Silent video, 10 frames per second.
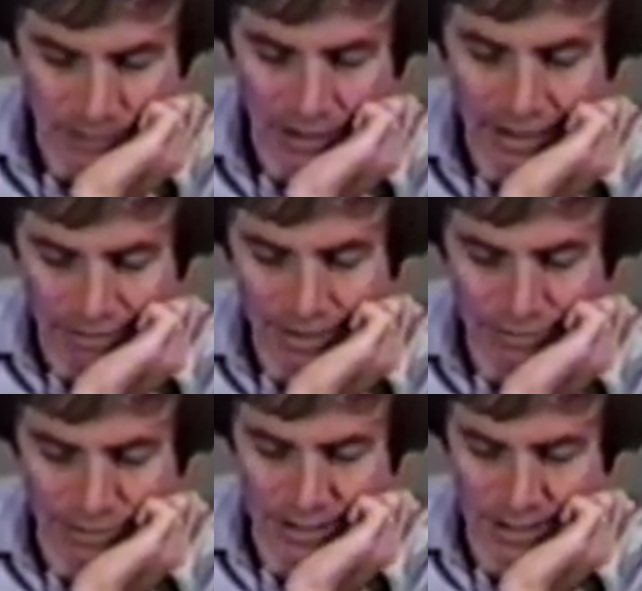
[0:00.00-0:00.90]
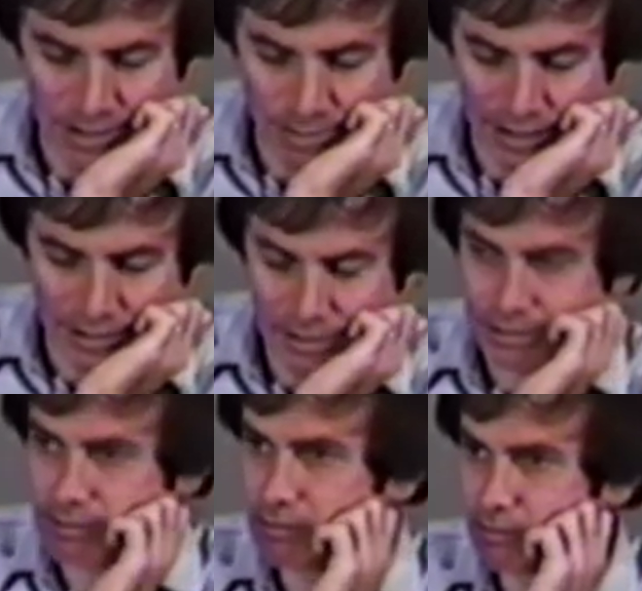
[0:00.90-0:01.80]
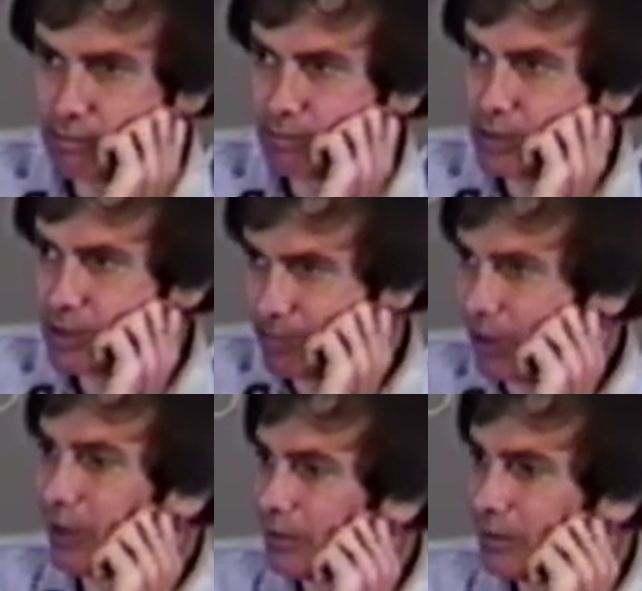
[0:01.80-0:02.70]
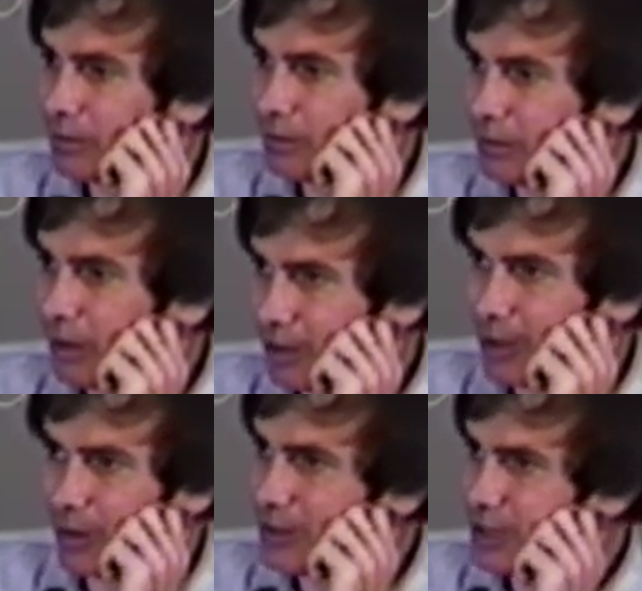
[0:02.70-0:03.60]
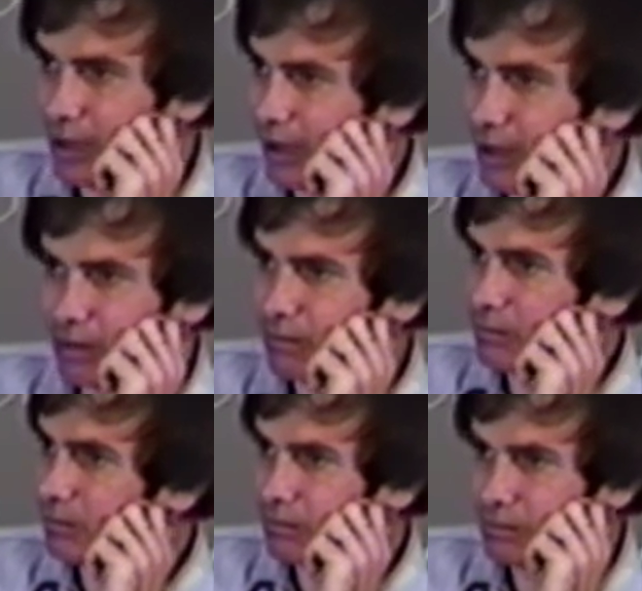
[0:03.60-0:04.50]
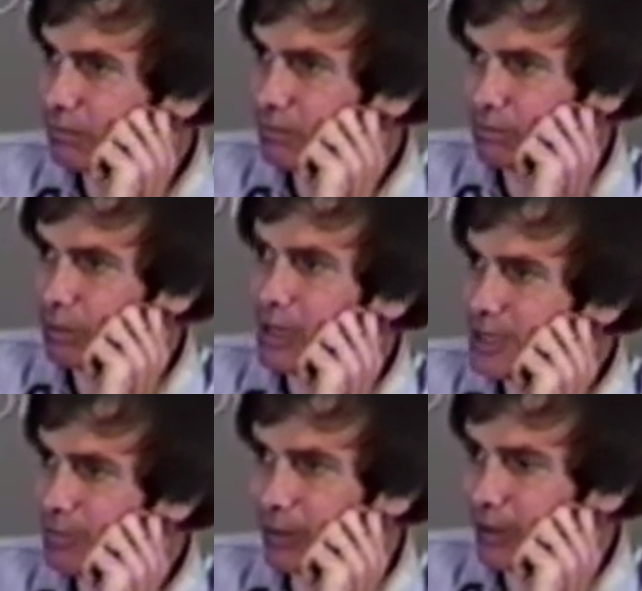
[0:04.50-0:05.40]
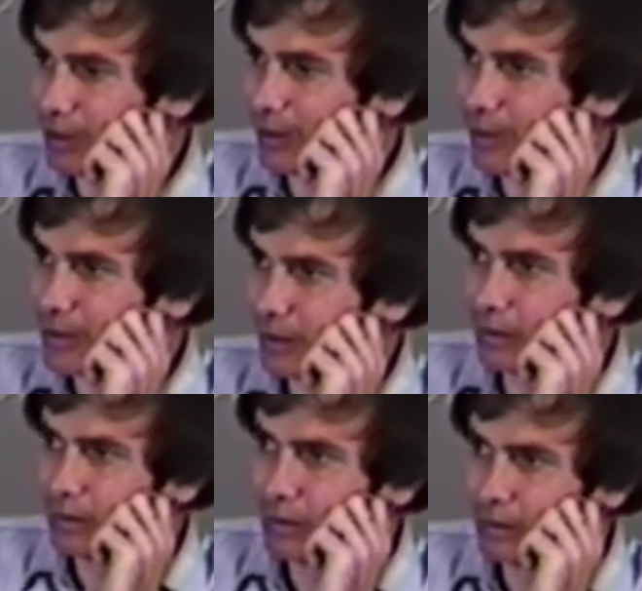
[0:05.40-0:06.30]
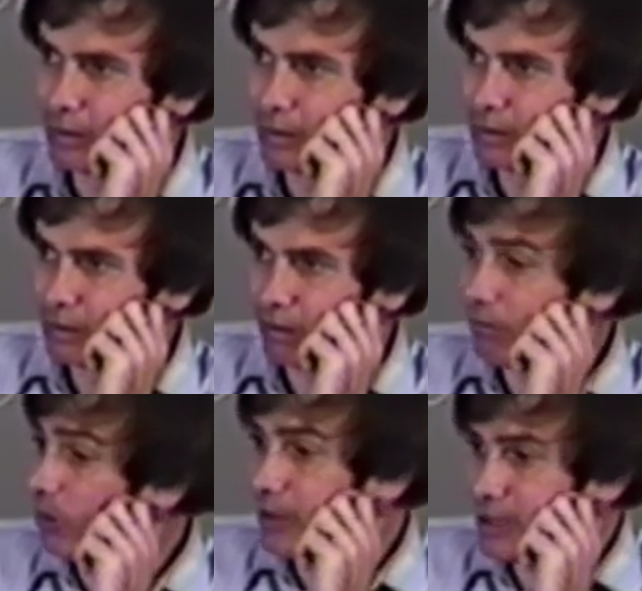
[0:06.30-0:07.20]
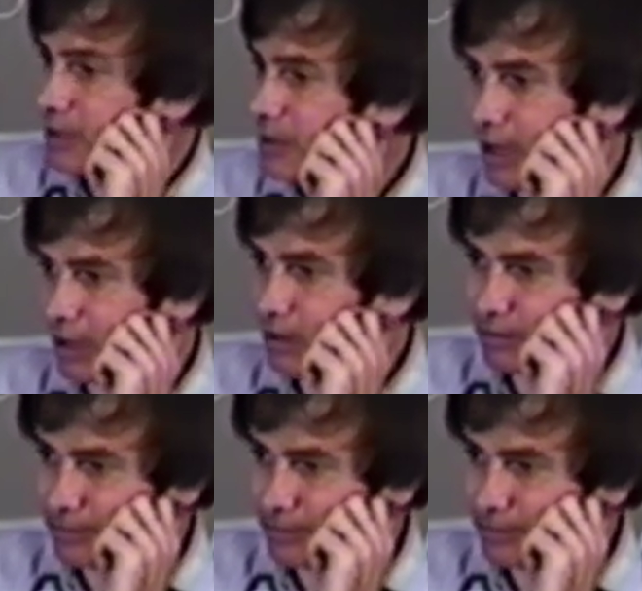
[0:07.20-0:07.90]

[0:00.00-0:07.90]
I have a conviction about sport on the Lord's Day. I don't place for it on the Lord's Day. I've always had it.